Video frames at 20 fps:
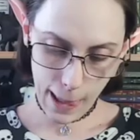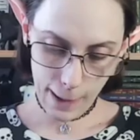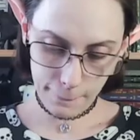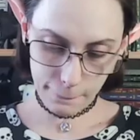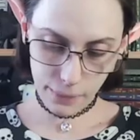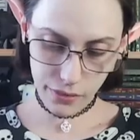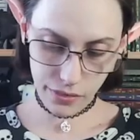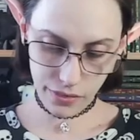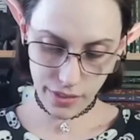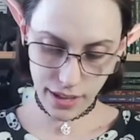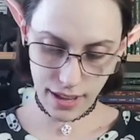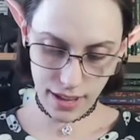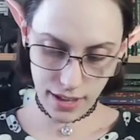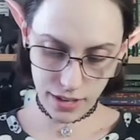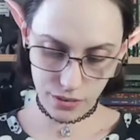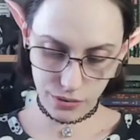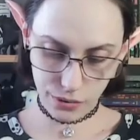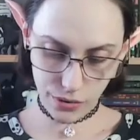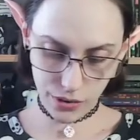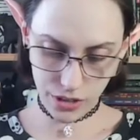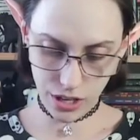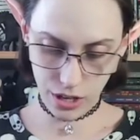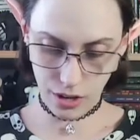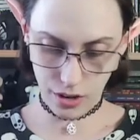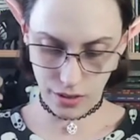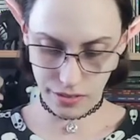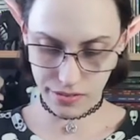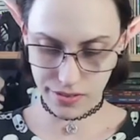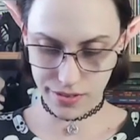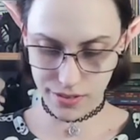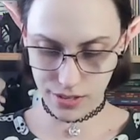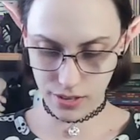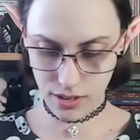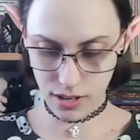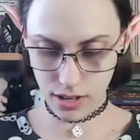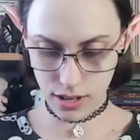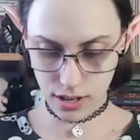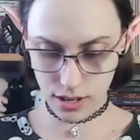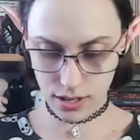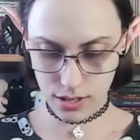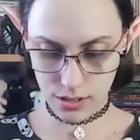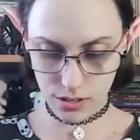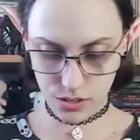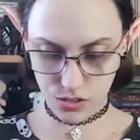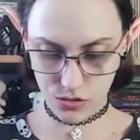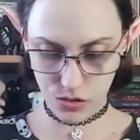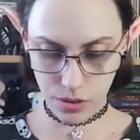Month ahead for the earth signs.